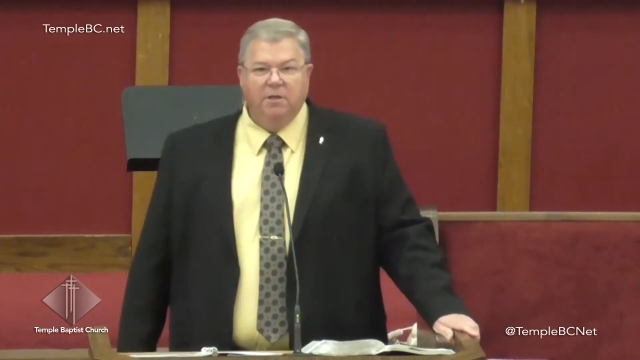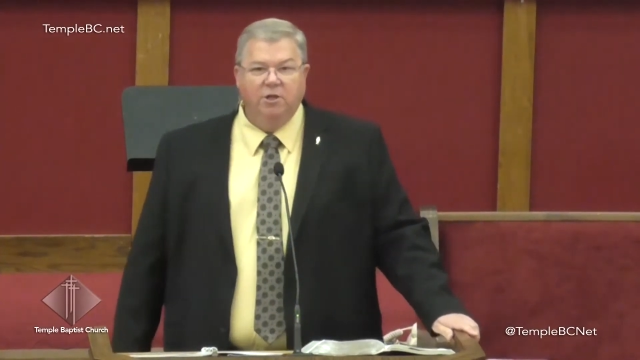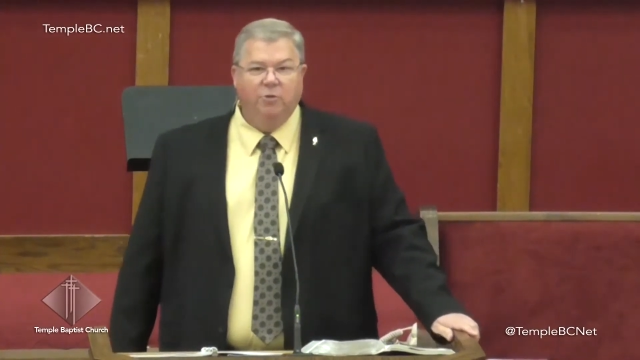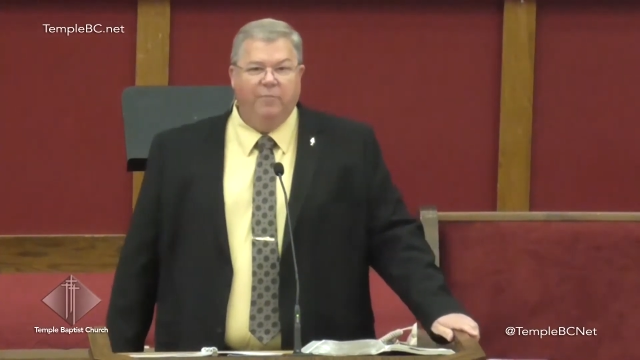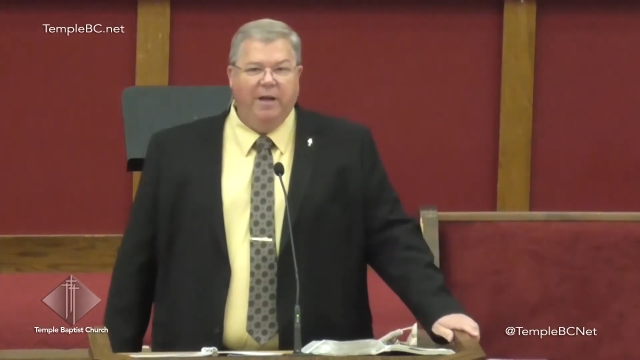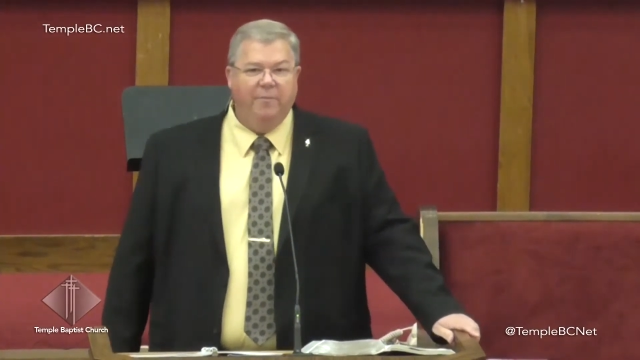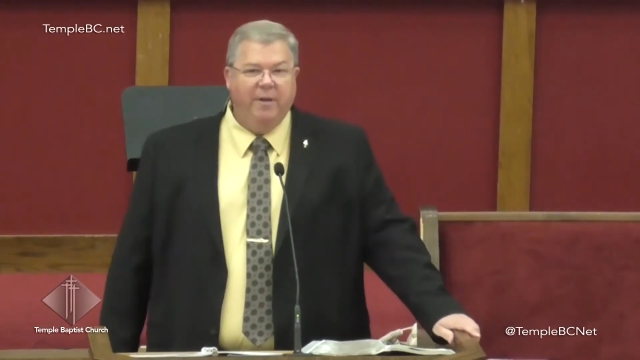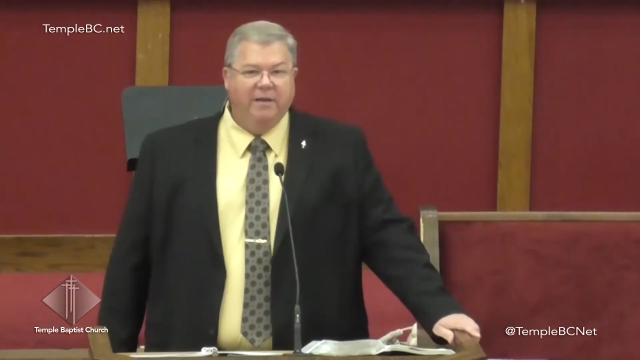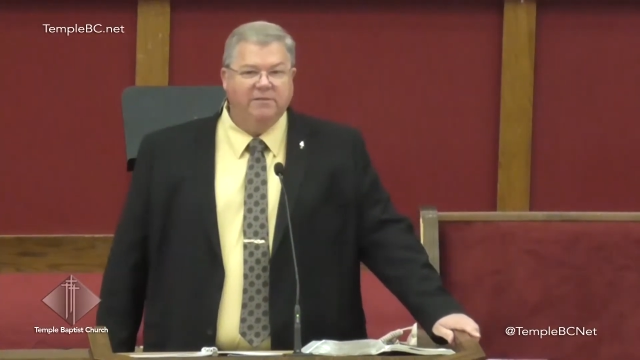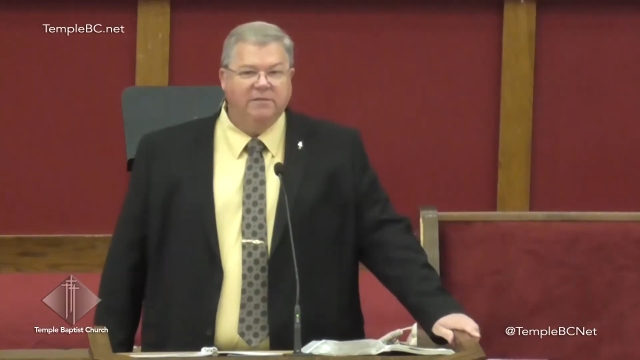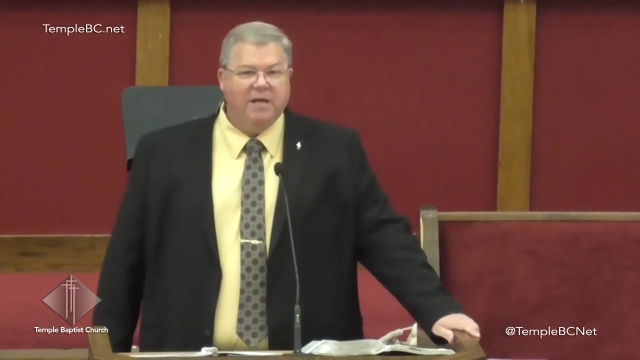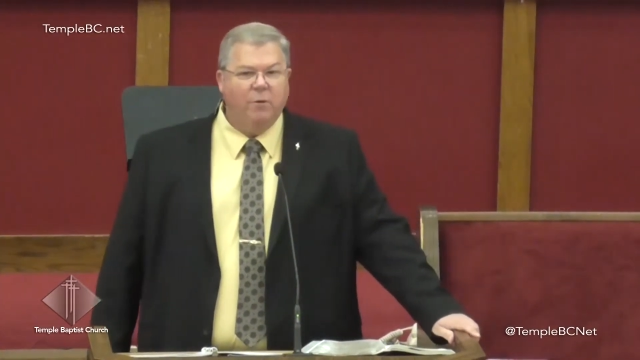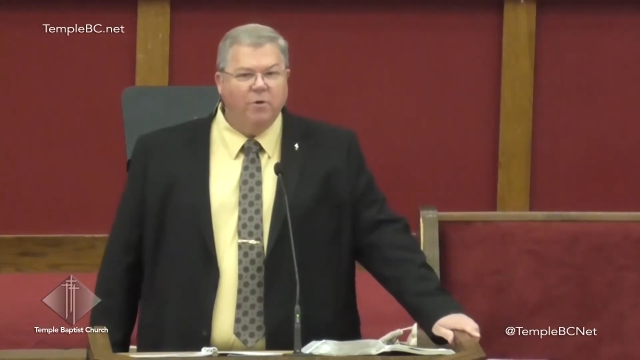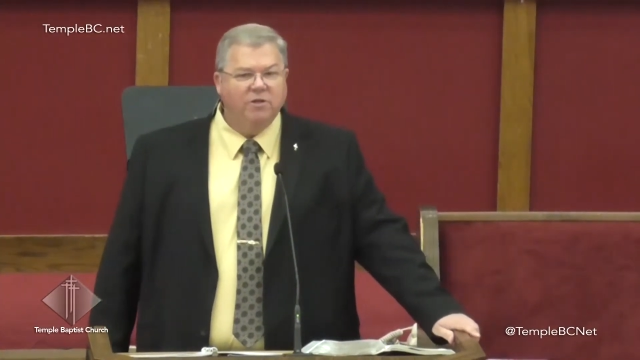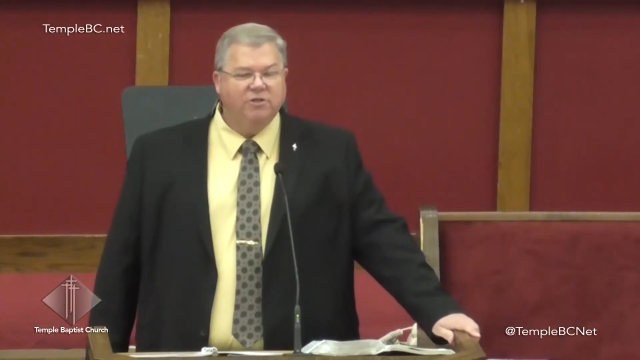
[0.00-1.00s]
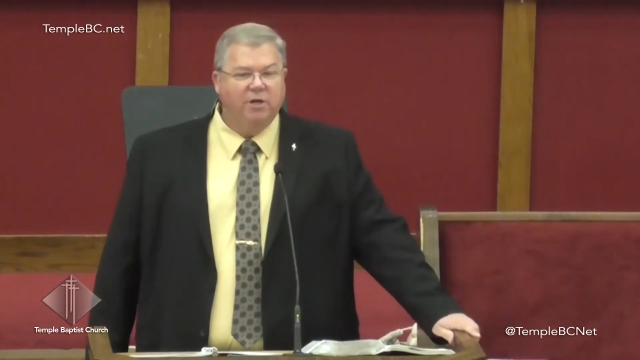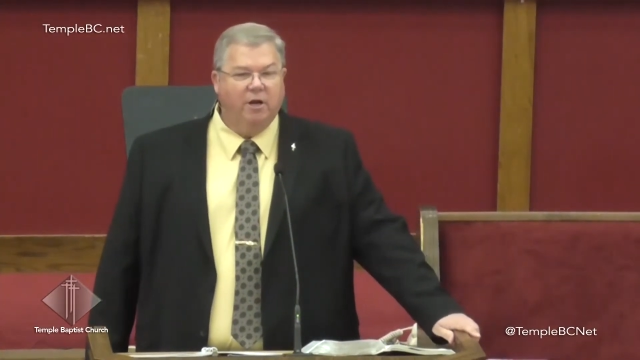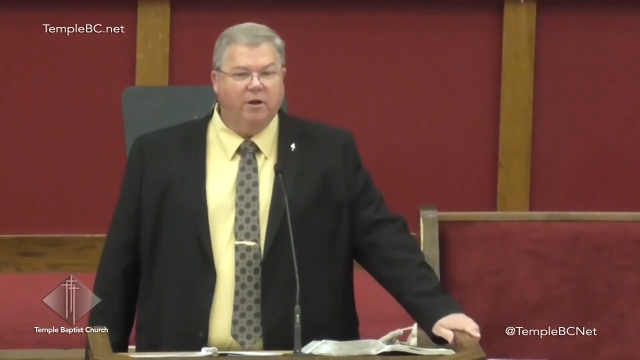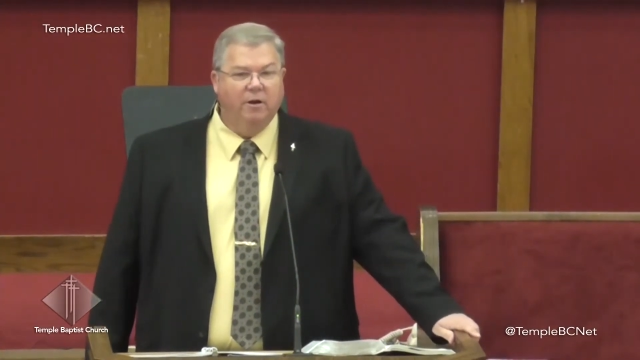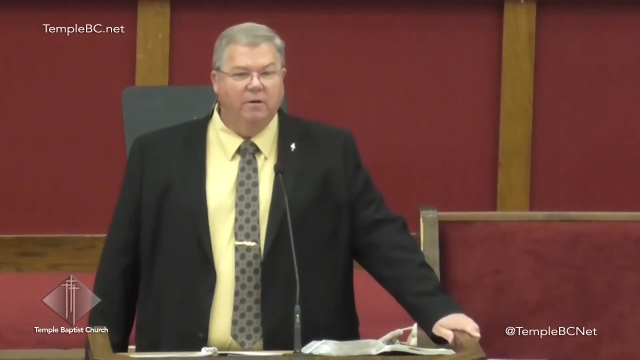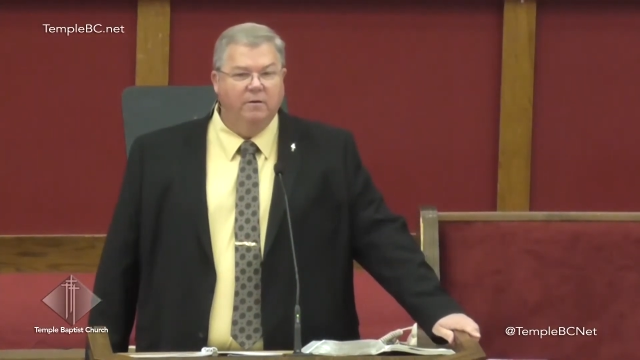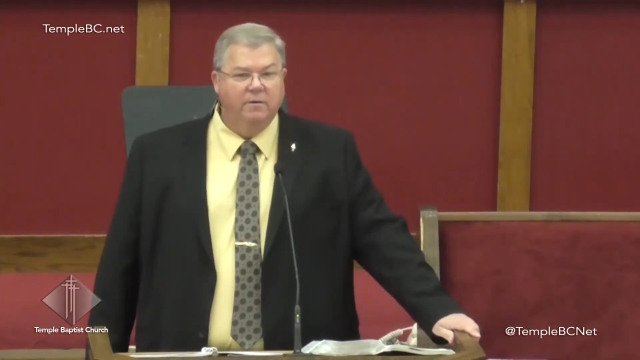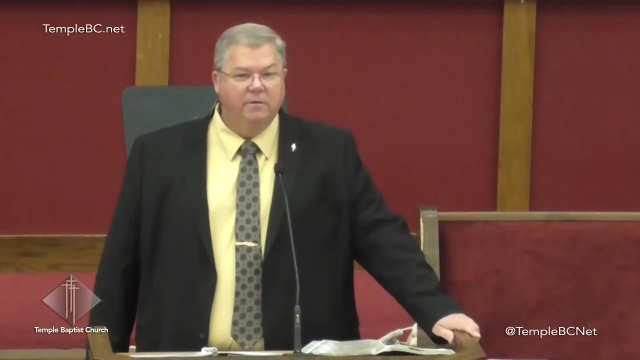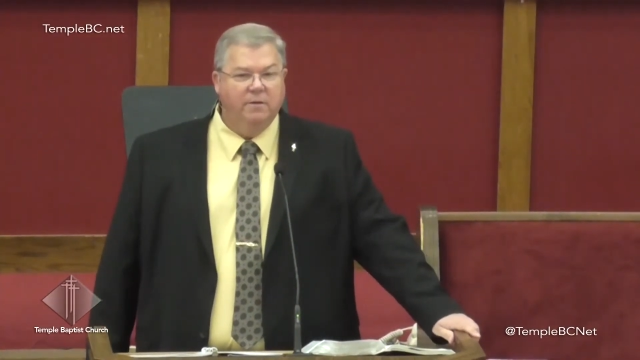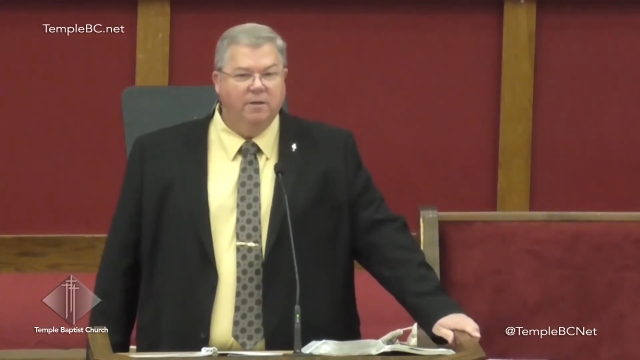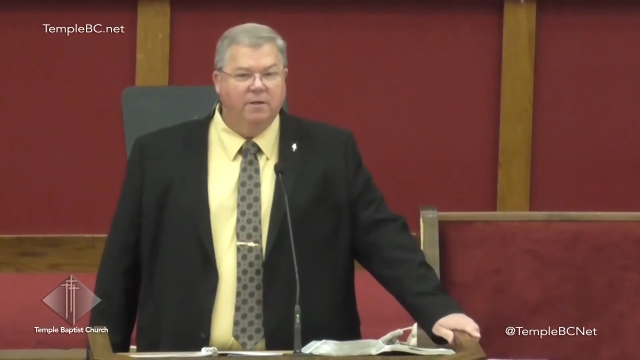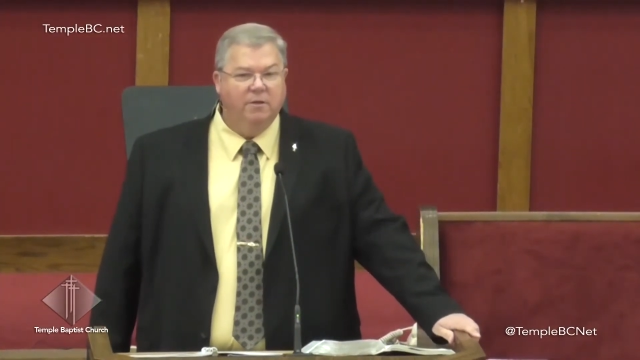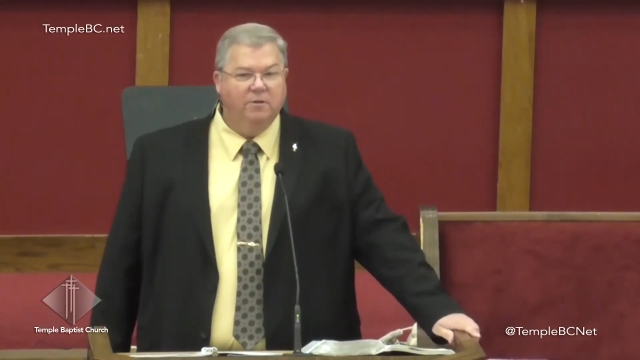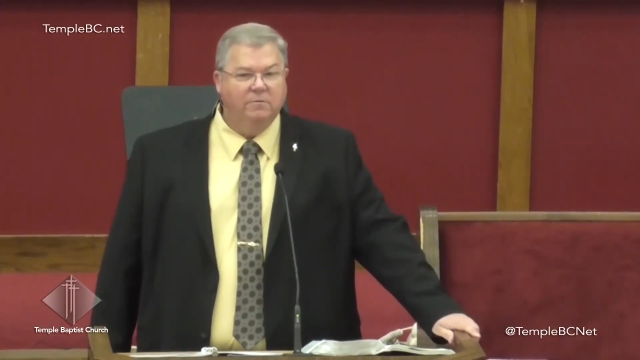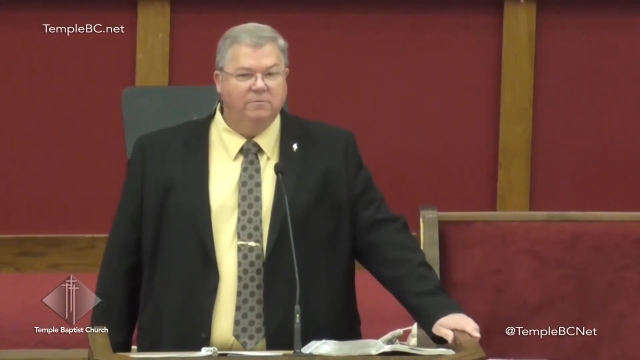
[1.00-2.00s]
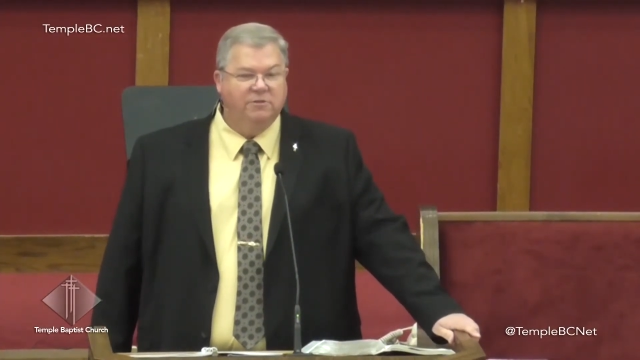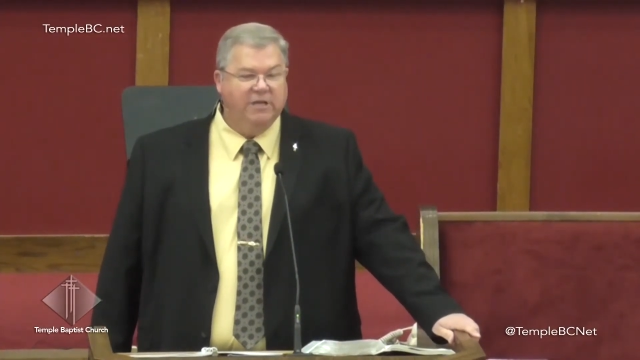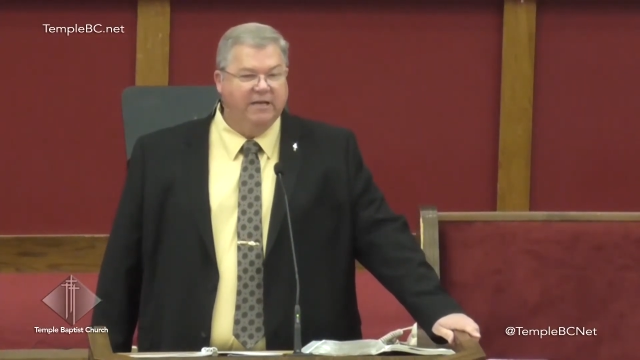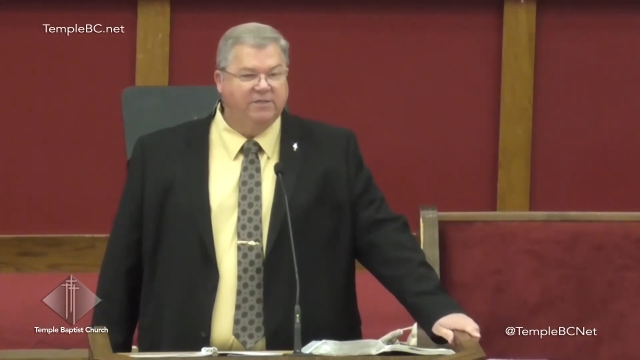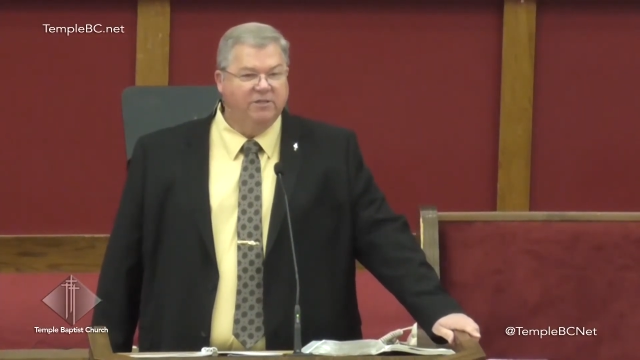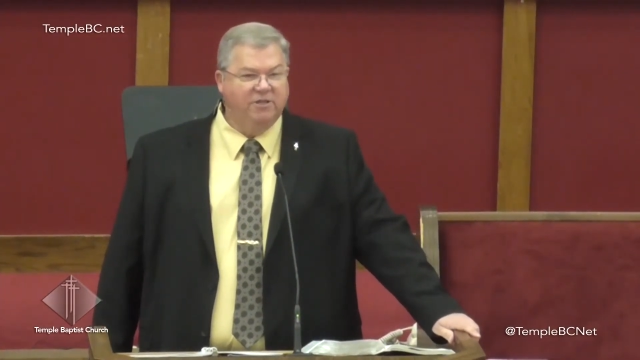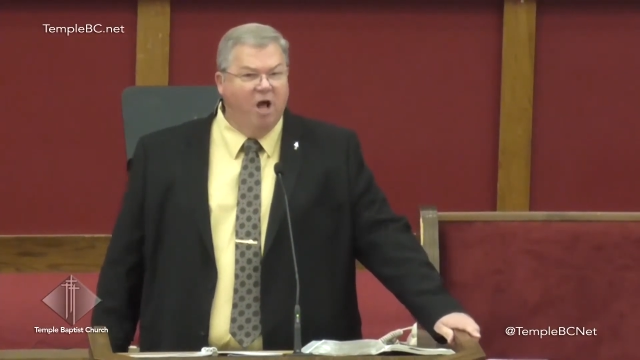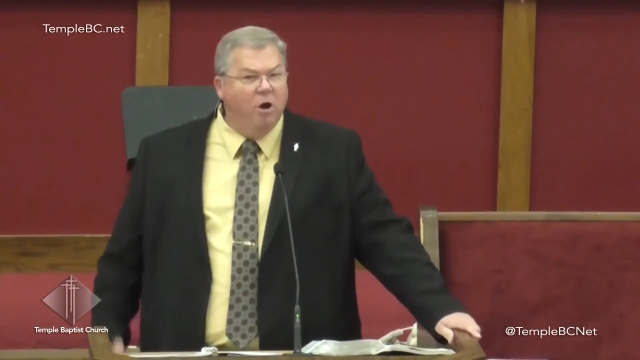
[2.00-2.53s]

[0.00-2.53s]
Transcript: Little Pepe says, I want a sucker. And little Jay says,